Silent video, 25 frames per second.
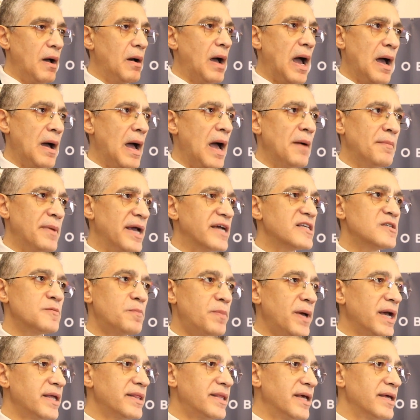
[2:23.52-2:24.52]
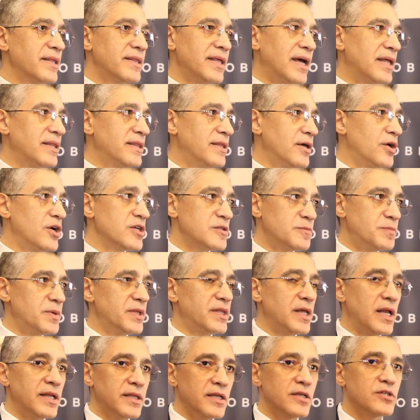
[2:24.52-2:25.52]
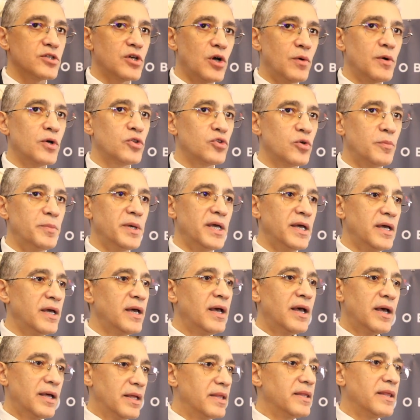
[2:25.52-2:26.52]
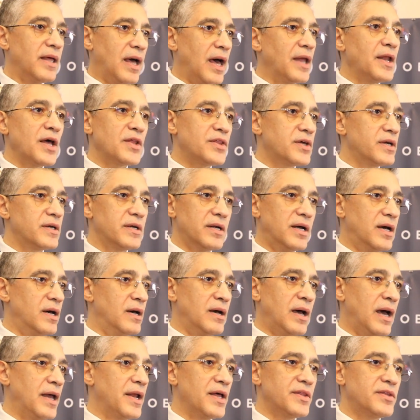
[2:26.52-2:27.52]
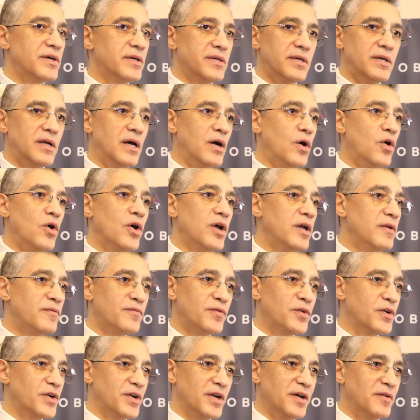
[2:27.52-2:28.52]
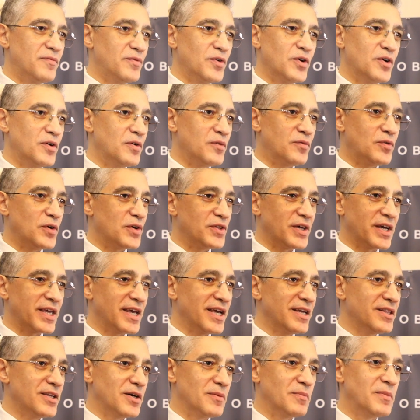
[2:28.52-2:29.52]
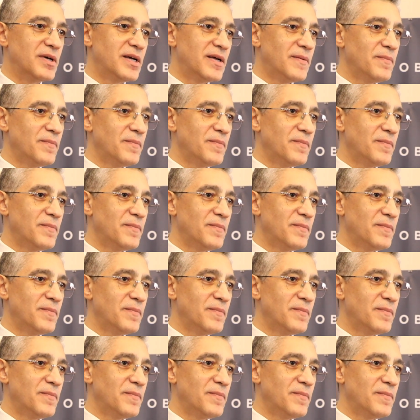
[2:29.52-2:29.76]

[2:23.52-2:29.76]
I'm expecting that the hospitality is going to be another oil for the kingdom.